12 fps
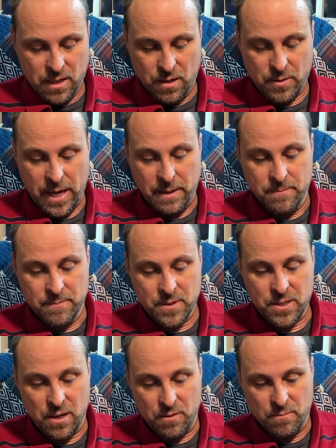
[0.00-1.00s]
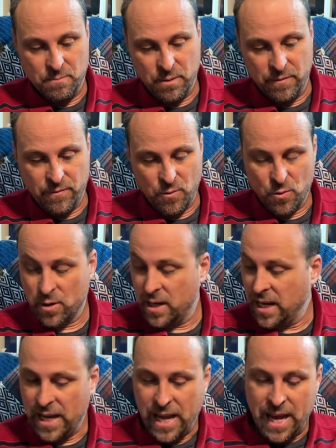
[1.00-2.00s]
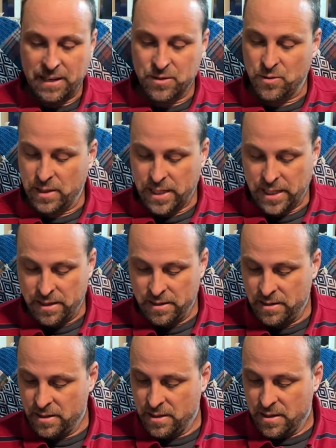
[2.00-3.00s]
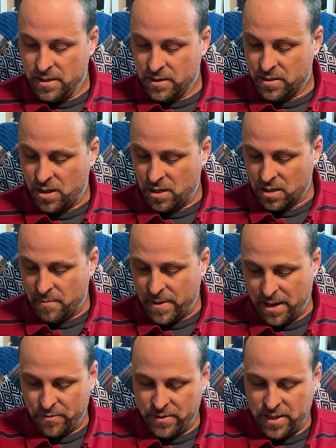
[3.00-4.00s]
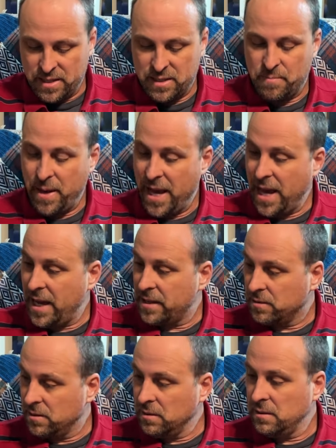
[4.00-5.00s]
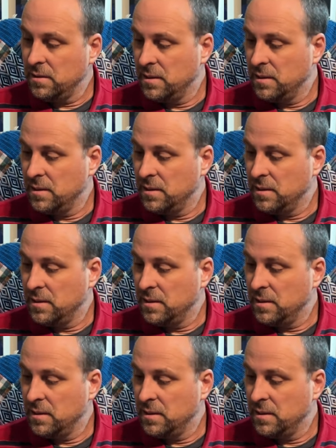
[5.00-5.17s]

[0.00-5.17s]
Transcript: Okay, so before I actually talk about this paddle,